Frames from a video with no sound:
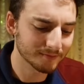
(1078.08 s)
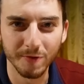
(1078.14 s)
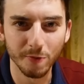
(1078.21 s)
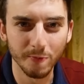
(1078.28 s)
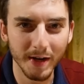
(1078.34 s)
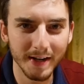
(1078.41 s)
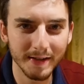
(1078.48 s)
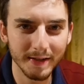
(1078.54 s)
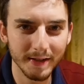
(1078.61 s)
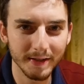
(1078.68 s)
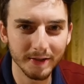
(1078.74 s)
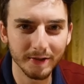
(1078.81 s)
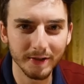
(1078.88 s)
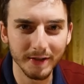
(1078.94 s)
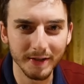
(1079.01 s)
the
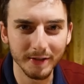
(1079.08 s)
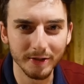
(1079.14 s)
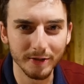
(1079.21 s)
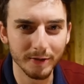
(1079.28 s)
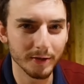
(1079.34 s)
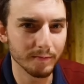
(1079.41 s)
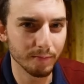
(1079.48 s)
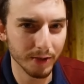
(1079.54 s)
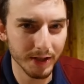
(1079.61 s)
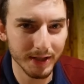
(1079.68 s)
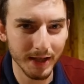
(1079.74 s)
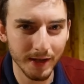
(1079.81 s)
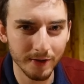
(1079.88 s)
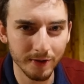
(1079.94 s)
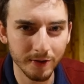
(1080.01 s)
reindeer is pretty
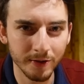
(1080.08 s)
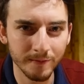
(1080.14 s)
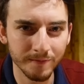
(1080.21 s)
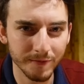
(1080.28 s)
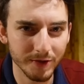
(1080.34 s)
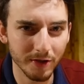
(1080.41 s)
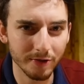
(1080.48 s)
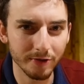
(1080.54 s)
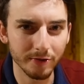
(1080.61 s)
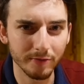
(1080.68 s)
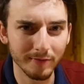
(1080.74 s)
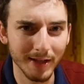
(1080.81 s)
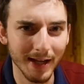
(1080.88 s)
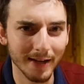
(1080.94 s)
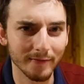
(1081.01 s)
tender. It's also
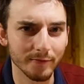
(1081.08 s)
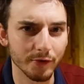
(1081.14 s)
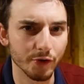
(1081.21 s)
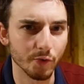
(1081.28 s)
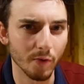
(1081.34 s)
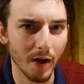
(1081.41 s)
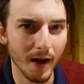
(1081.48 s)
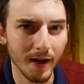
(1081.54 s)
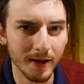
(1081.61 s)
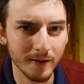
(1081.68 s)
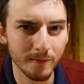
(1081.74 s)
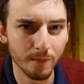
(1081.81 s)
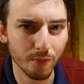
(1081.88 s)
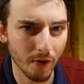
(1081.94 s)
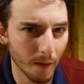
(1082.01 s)
kind of dry,
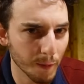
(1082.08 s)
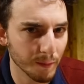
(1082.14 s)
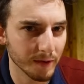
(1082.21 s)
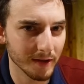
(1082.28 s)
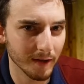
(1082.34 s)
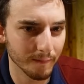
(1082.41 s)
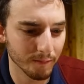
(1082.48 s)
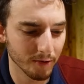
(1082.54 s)
probably on